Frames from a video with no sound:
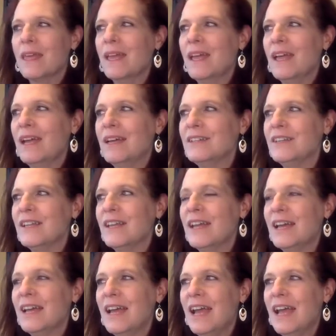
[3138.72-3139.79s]
And
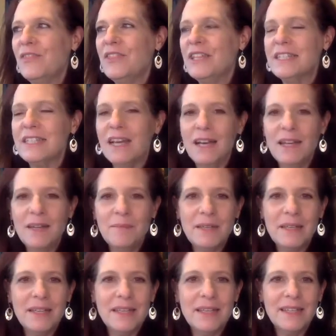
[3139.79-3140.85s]
at the time
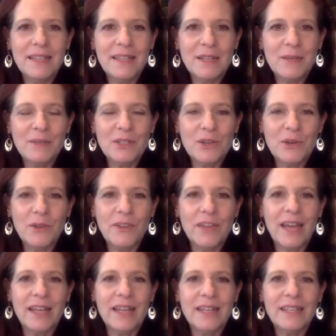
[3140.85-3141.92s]
that he was told
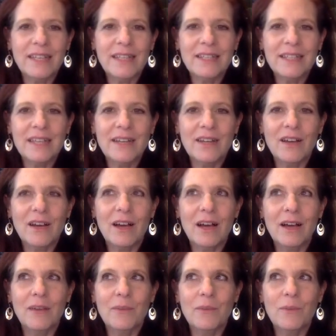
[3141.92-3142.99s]
that, he said,
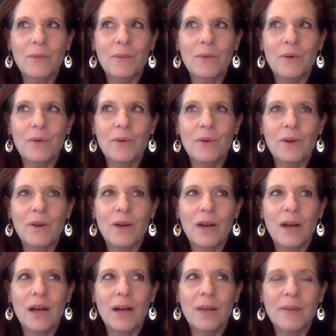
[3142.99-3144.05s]
I'm
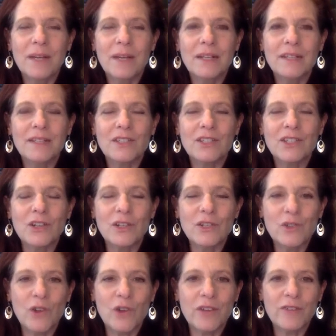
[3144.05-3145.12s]
going to start
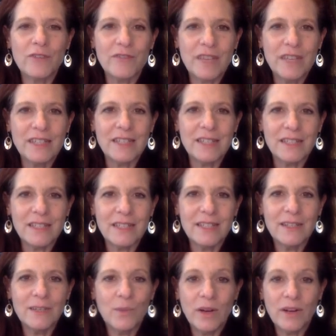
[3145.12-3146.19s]
drawing faces. He
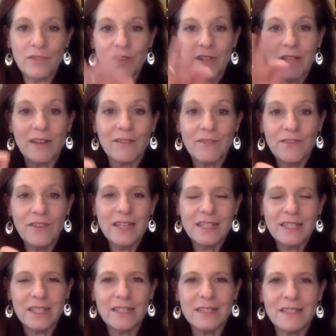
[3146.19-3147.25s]
didn't want to forget
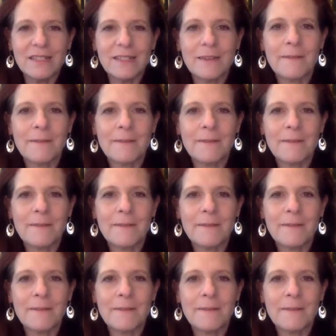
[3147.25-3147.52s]
faces.